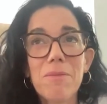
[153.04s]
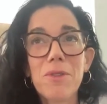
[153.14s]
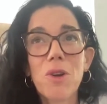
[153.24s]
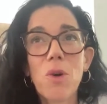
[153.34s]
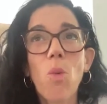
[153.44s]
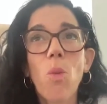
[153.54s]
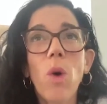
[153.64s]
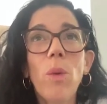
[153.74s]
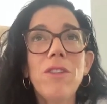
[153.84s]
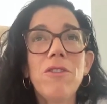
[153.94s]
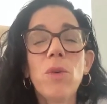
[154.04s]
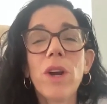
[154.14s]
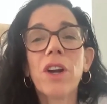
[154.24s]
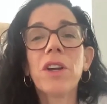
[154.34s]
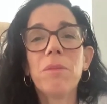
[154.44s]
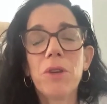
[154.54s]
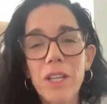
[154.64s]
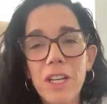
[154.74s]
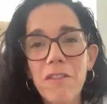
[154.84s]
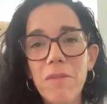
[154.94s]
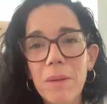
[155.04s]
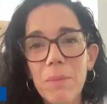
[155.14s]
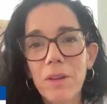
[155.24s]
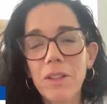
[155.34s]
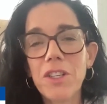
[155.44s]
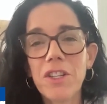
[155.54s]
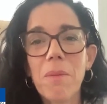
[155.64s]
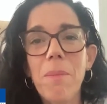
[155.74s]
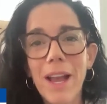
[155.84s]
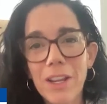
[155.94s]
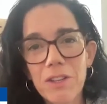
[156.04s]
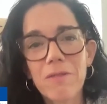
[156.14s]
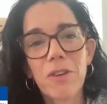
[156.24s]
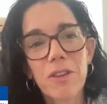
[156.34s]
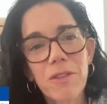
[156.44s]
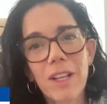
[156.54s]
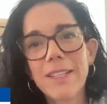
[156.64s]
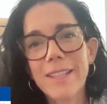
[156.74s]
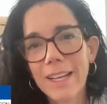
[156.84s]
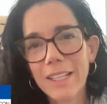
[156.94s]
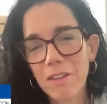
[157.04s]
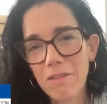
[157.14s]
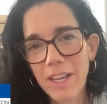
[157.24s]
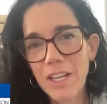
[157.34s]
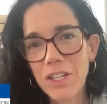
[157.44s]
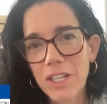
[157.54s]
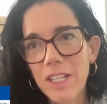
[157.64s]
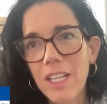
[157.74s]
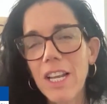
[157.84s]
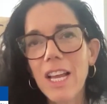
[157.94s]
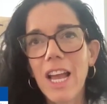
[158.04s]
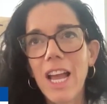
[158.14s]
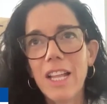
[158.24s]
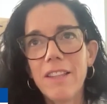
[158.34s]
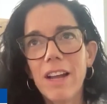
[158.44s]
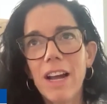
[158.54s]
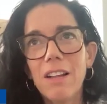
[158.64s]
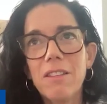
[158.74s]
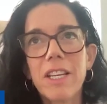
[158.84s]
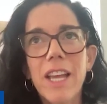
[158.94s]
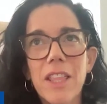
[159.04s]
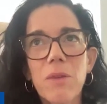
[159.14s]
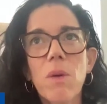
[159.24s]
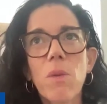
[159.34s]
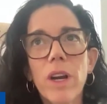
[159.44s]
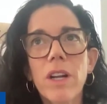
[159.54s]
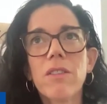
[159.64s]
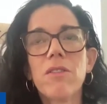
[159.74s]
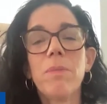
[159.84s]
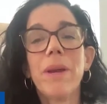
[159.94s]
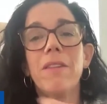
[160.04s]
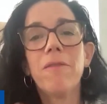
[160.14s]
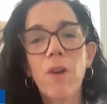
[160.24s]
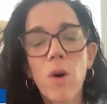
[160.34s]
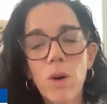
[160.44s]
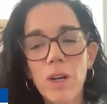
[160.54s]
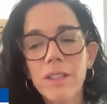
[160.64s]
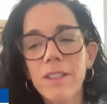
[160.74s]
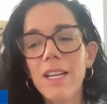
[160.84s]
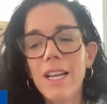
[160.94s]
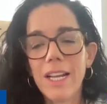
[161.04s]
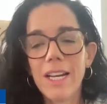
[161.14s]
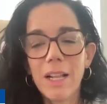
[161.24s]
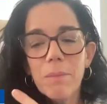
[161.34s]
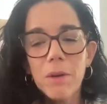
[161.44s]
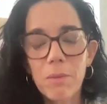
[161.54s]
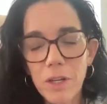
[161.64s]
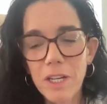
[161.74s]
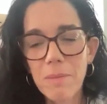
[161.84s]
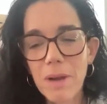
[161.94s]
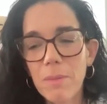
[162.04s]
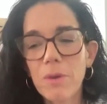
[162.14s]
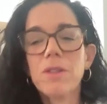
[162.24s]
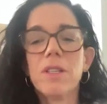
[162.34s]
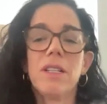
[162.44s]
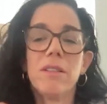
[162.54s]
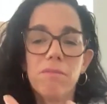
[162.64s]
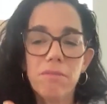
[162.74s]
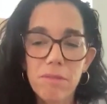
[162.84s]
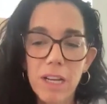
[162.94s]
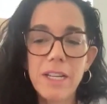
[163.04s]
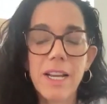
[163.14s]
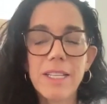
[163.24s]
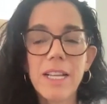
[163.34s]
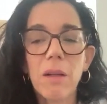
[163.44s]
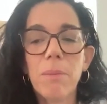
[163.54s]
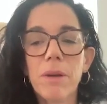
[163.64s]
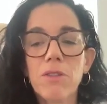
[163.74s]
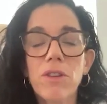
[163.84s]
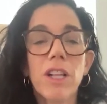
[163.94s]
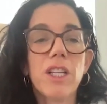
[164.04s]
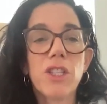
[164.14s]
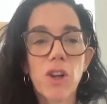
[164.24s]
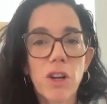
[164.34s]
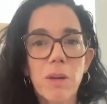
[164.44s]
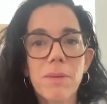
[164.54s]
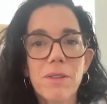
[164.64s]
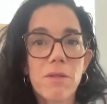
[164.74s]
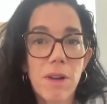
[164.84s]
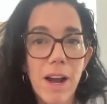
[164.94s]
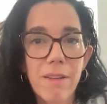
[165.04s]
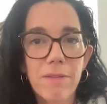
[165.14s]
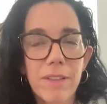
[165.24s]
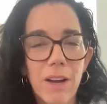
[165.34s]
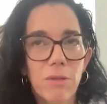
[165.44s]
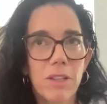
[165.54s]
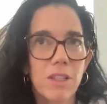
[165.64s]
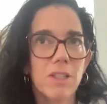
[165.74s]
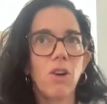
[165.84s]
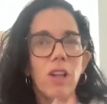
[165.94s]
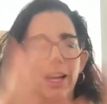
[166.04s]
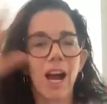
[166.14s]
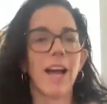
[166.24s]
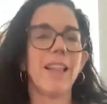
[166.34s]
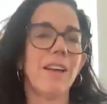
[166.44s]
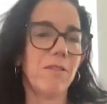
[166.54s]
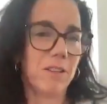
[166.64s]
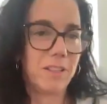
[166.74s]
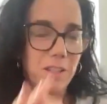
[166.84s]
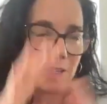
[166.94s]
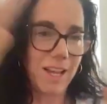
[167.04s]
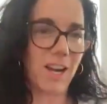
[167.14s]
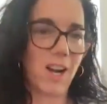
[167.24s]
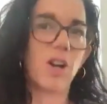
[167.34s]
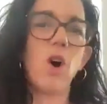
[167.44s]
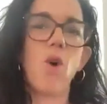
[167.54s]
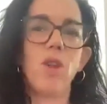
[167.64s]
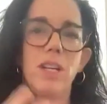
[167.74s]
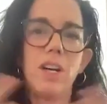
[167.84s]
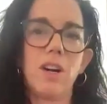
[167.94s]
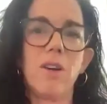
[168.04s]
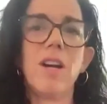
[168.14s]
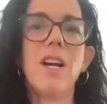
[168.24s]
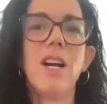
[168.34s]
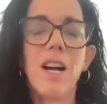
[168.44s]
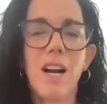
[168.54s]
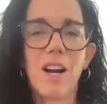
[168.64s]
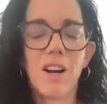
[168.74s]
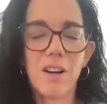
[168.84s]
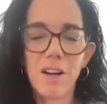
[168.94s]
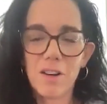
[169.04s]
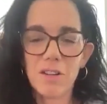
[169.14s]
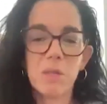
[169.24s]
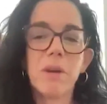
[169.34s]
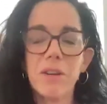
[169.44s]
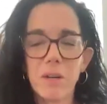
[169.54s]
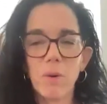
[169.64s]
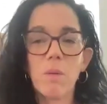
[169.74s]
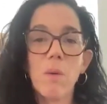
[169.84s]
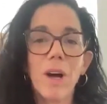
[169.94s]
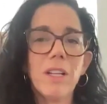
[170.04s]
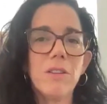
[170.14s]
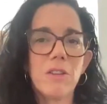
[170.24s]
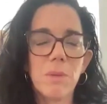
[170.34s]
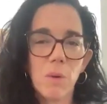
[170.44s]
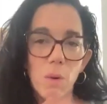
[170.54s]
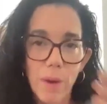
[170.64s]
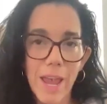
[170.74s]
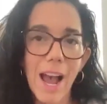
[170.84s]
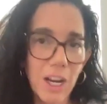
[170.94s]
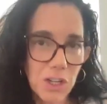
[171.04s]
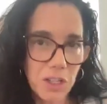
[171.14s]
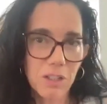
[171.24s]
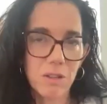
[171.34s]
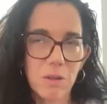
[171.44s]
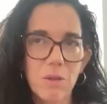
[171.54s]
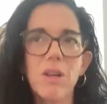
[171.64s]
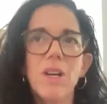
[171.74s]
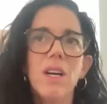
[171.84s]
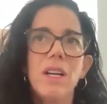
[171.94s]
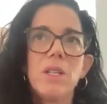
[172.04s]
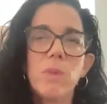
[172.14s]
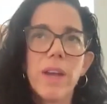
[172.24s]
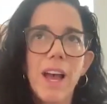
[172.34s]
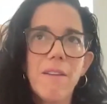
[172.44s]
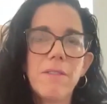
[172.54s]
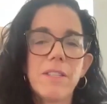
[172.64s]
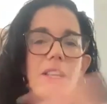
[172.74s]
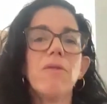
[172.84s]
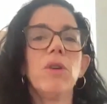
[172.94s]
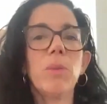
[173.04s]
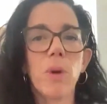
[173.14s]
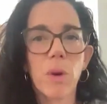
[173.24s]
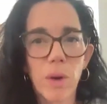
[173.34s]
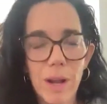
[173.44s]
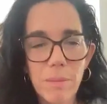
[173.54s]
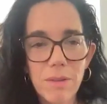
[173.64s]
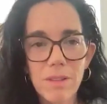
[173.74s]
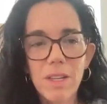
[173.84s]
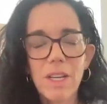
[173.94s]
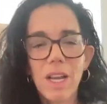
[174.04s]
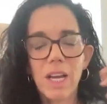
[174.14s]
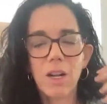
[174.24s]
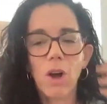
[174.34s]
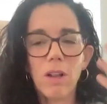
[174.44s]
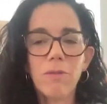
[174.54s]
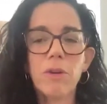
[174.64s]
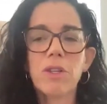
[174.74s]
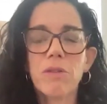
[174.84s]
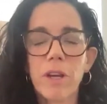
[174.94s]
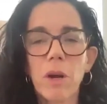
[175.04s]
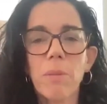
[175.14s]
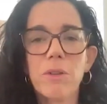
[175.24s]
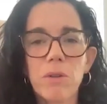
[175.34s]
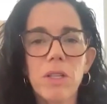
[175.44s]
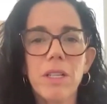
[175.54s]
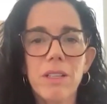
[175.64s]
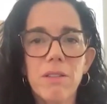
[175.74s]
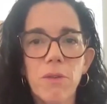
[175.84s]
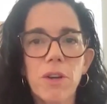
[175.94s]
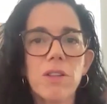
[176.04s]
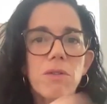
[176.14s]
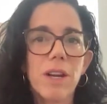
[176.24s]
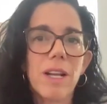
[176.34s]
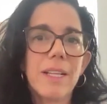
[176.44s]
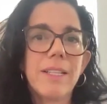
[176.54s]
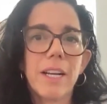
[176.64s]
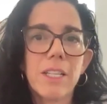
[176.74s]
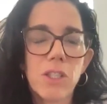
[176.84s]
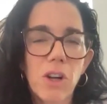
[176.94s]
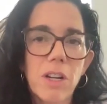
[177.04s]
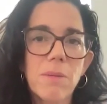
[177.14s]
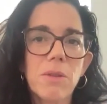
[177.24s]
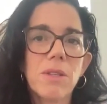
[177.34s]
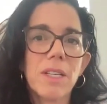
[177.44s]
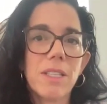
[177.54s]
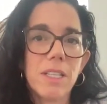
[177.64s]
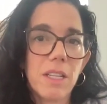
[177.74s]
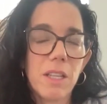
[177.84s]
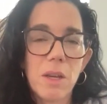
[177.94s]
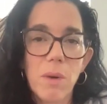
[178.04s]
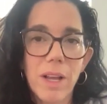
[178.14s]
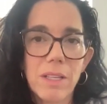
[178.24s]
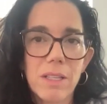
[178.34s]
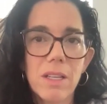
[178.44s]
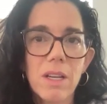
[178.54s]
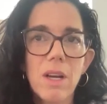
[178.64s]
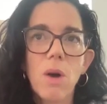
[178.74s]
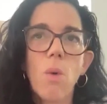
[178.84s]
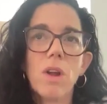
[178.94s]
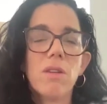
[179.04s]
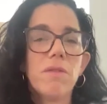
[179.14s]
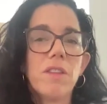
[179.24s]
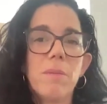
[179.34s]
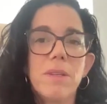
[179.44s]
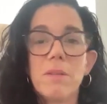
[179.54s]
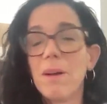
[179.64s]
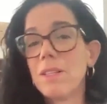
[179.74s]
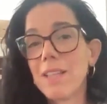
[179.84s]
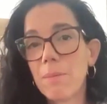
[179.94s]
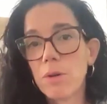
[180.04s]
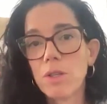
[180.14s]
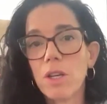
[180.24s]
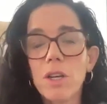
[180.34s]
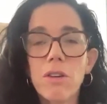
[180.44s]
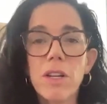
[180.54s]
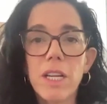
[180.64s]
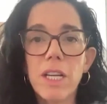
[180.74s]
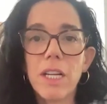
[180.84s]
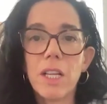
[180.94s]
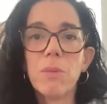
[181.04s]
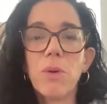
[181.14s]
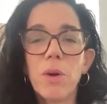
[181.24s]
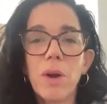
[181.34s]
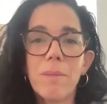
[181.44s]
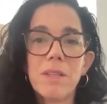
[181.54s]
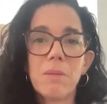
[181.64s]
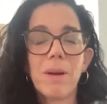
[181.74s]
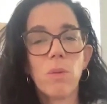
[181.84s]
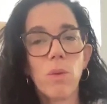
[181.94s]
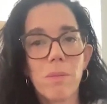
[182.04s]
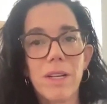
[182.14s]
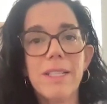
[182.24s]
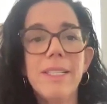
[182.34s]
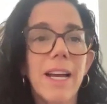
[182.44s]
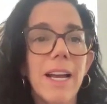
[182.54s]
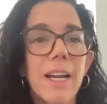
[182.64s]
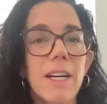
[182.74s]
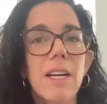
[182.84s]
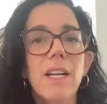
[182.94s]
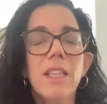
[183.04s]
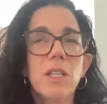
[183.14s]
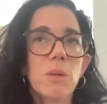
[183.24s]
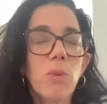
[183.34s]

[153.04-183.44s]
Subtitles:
So what we do, we are a community of people that share a passion for Israeli tech and innovation. And together we work to pay it forward and help community members. And the idea is help Israeli startups thrive. Now, this is all like high level. This is like our goal and our spirit and what we want to do. But what we actually do is we have several programs, and all of which create opportunities for Israeli tech startups to succeed in the US. One of them is about cybersecurity. Another program is about women in tech. There's a